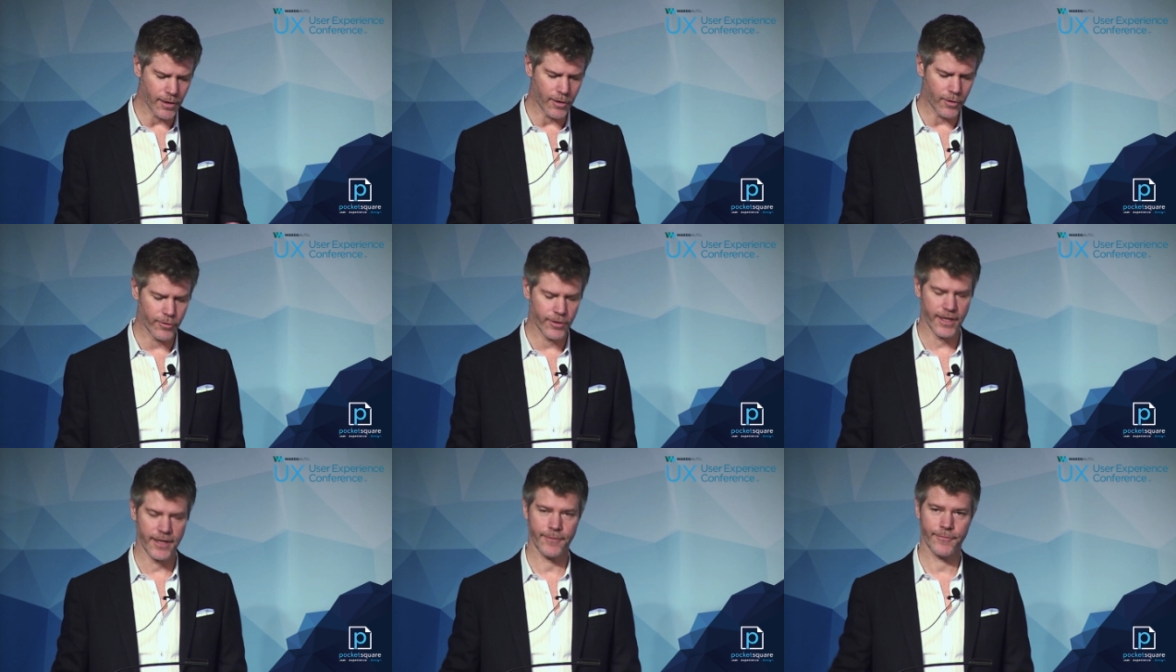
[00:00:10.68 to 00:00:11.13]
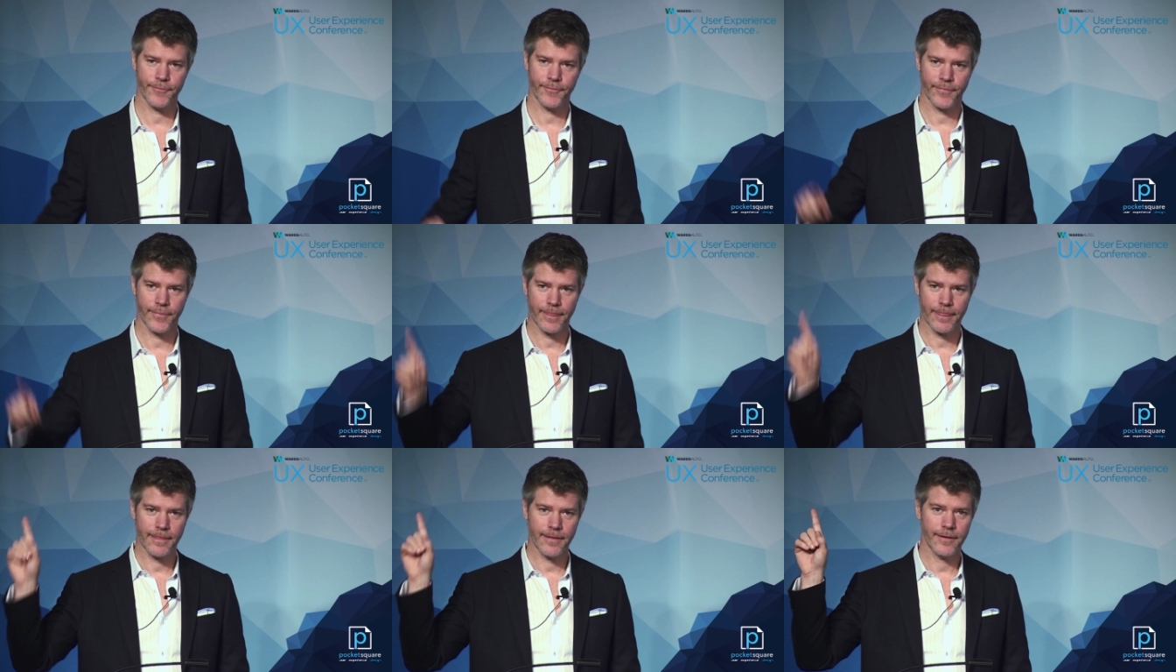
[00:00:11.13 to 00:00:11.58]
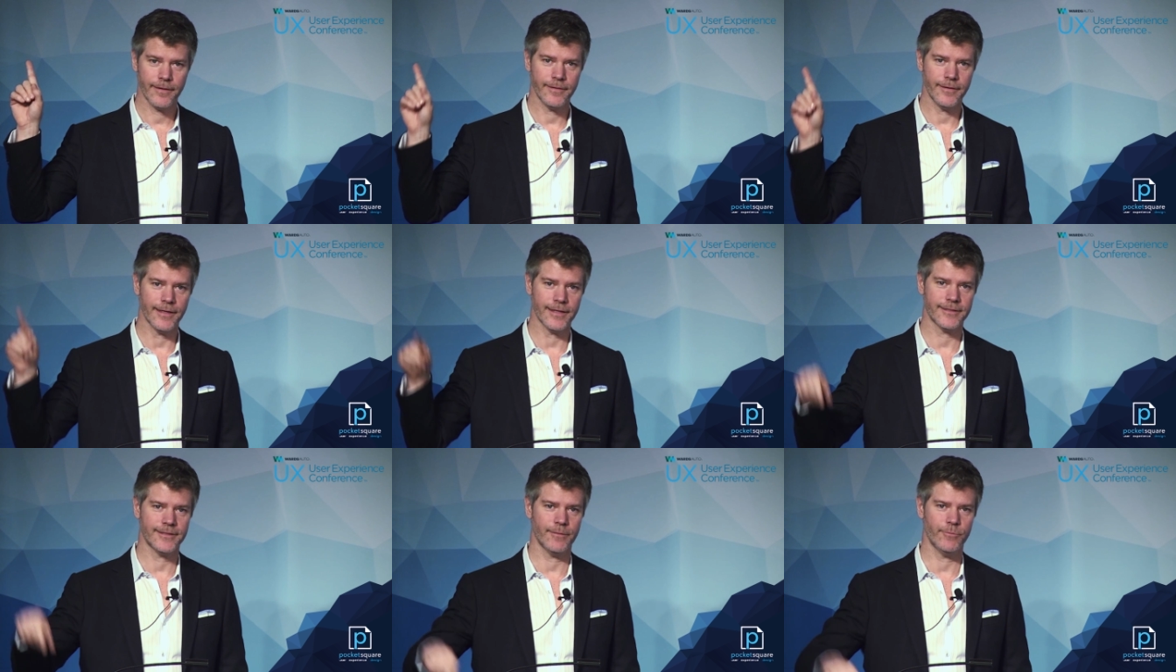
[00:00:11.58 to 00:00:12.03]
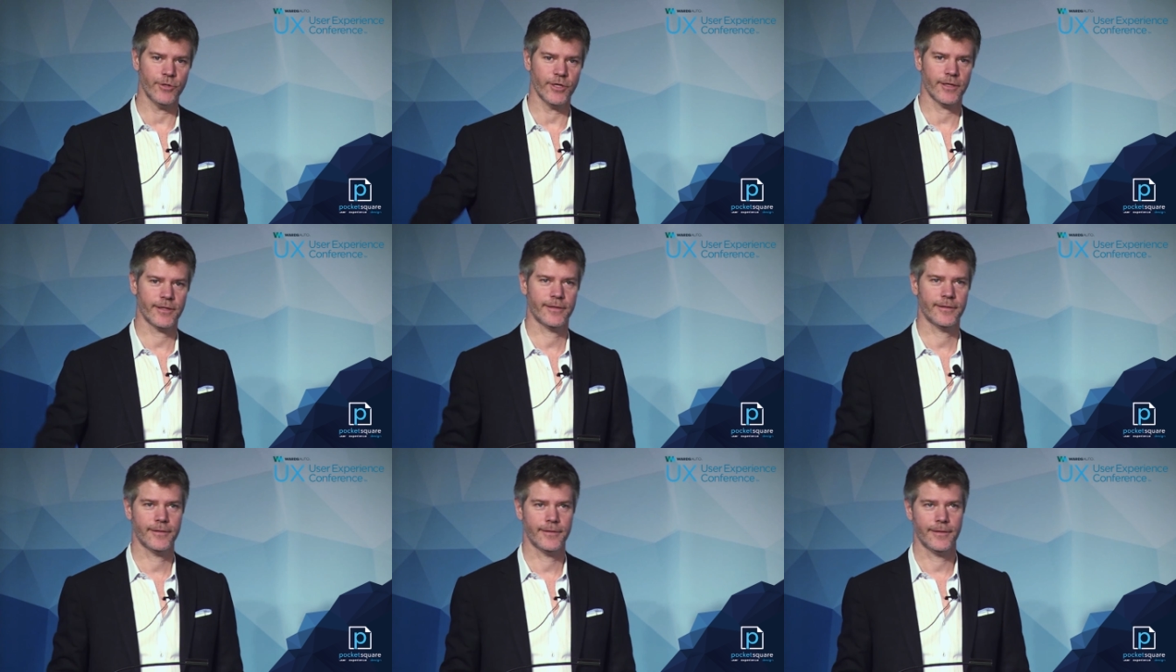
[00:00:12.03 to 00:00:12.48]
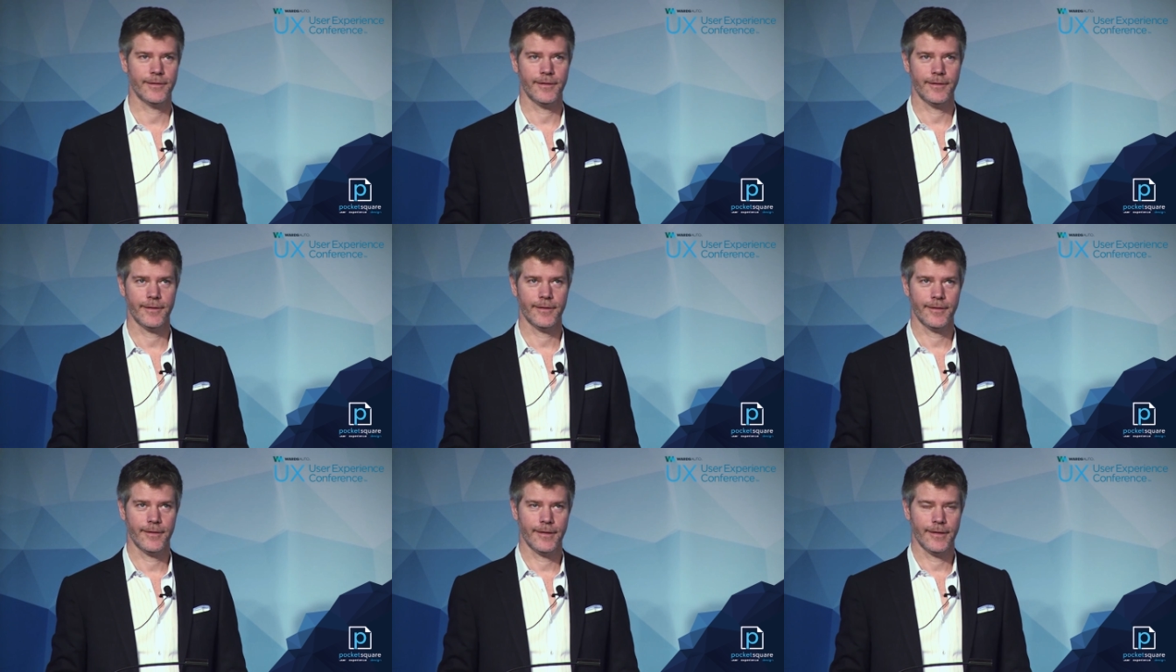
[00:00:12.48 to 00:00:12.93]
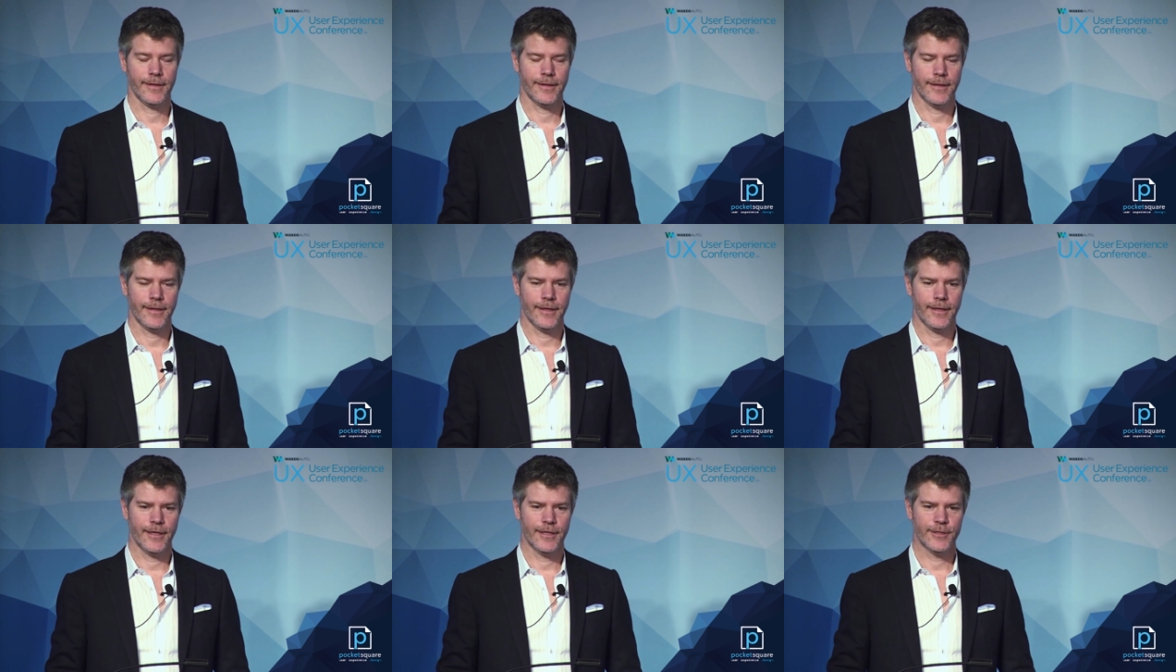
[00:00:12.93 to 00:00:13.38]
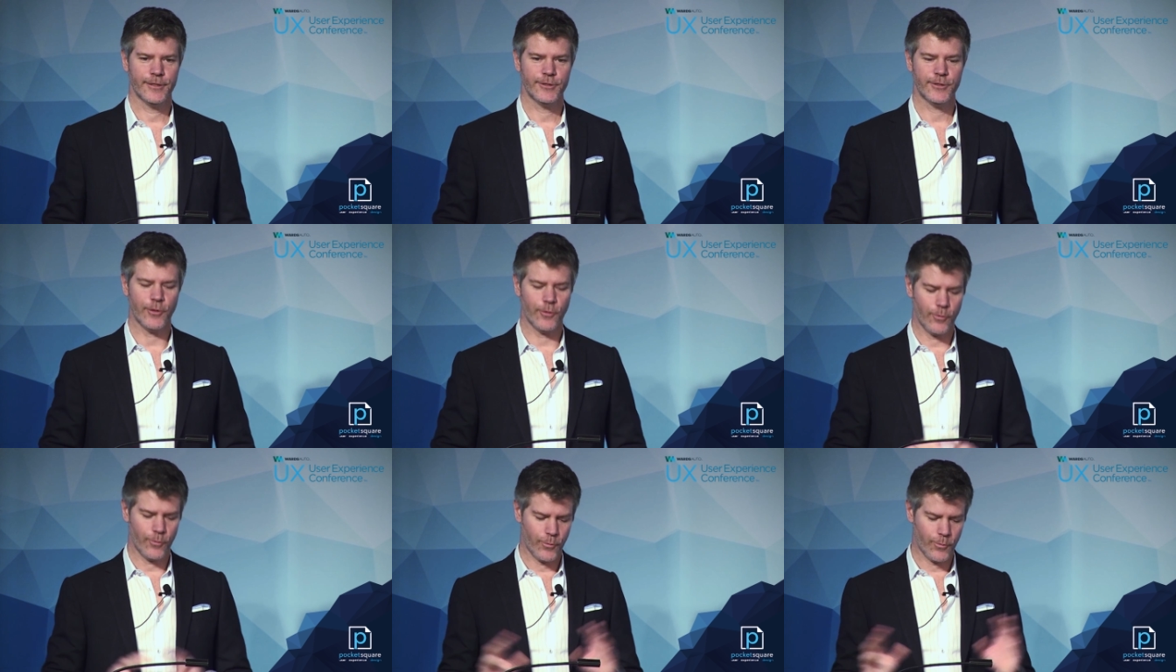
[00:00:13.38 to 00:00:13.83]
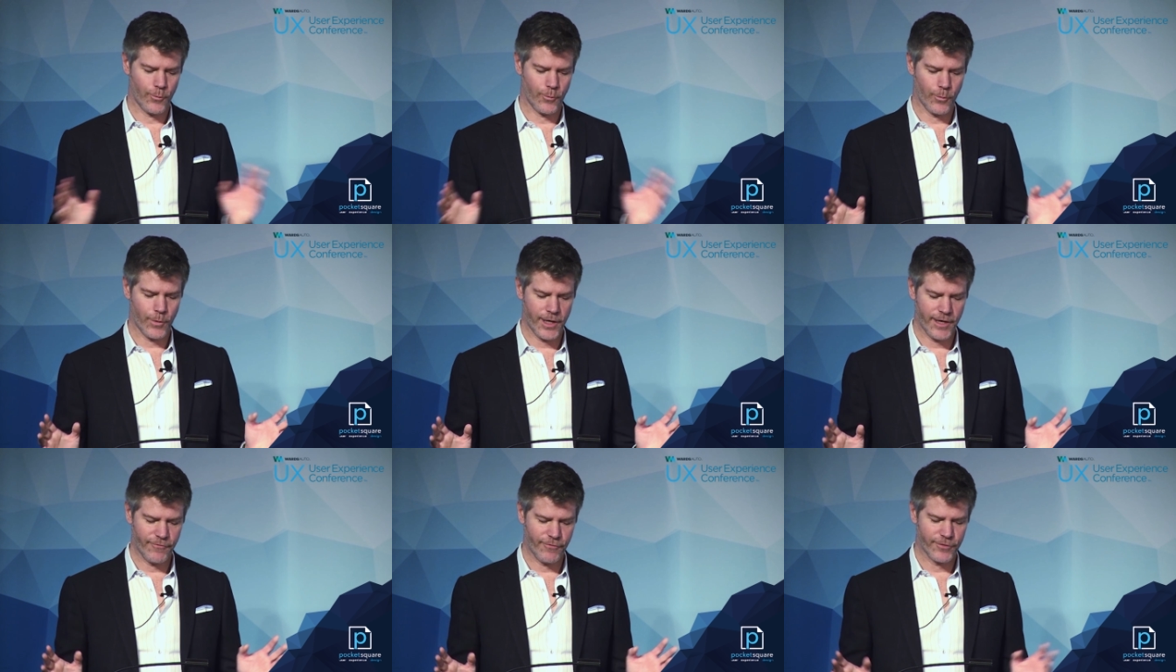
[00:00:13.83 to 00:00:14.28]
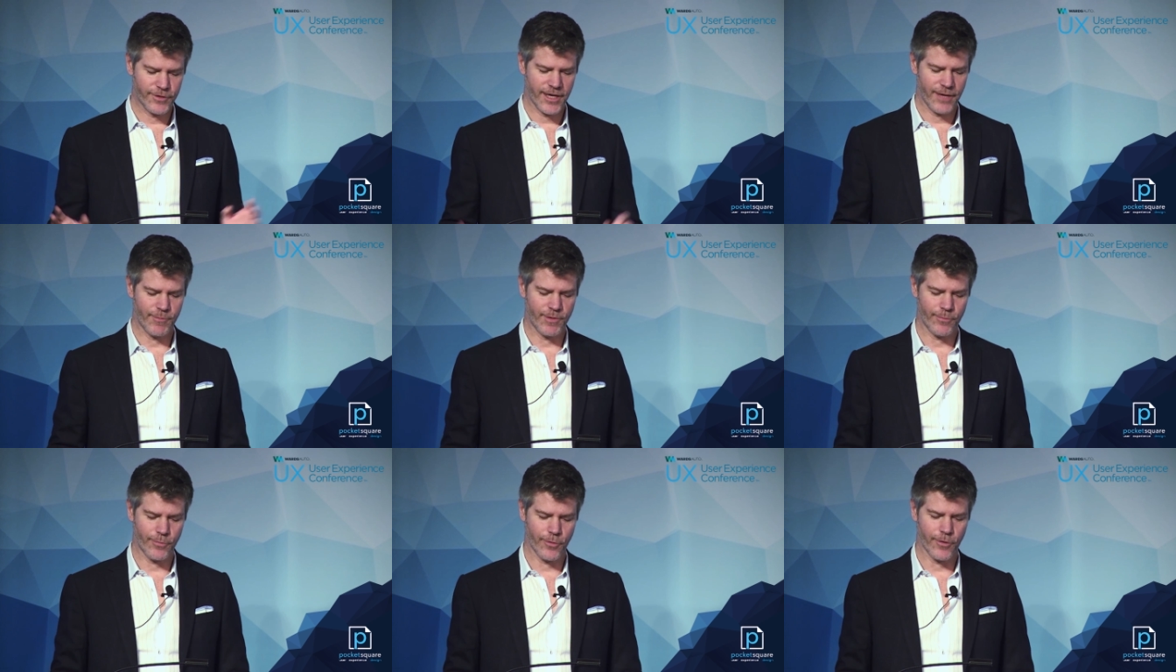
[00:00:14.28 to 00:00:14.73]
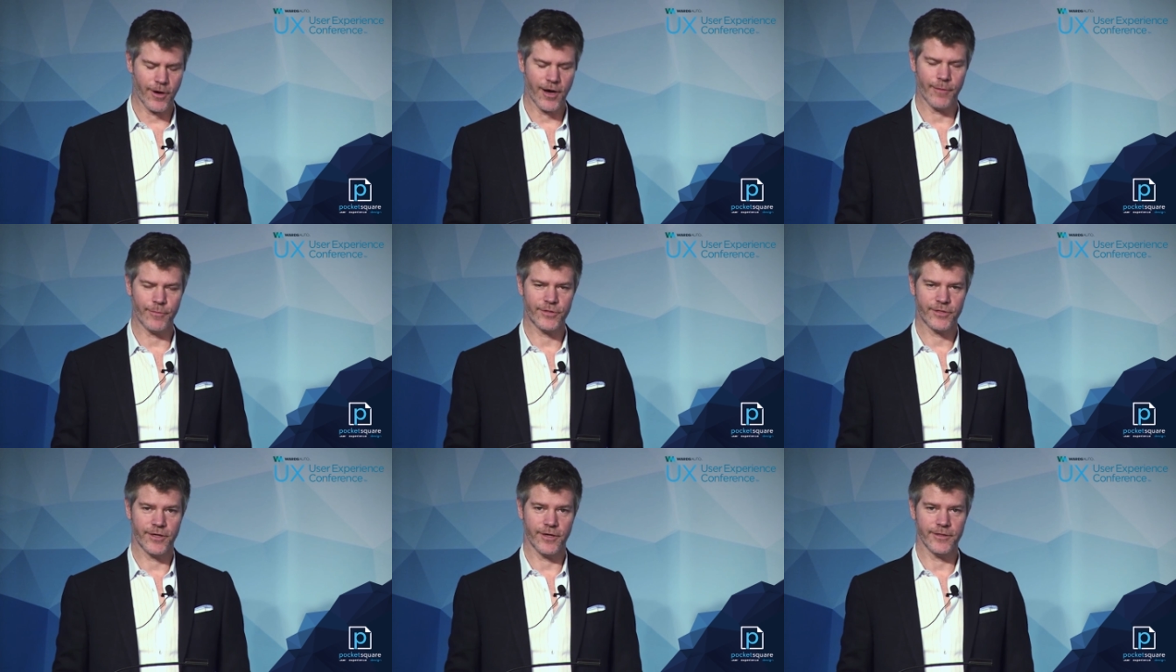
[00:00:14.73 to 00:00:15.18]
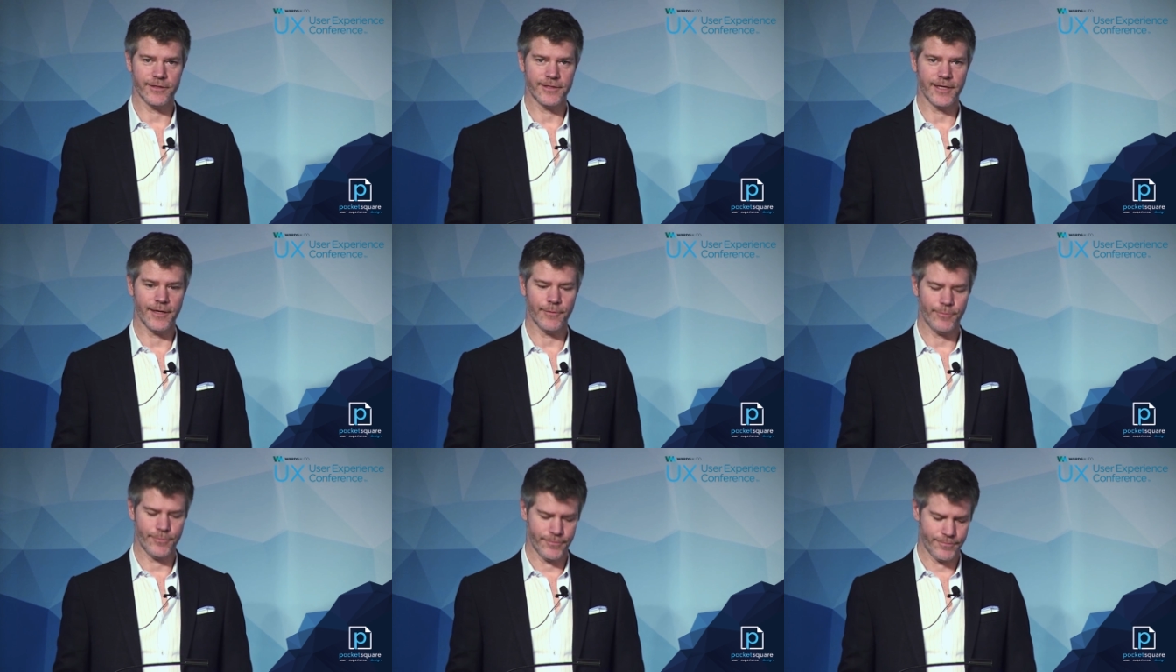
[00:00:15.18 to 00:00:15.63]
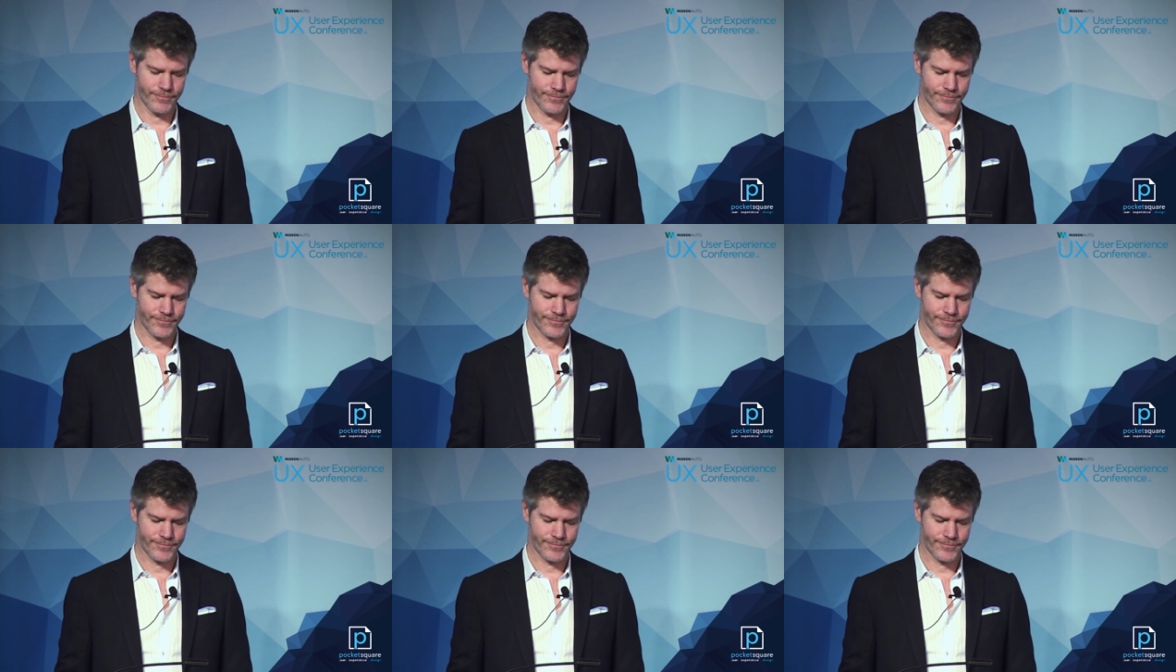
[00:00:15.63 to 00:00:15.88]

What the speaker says: Okay, next subject. So when an infotainment program starts up,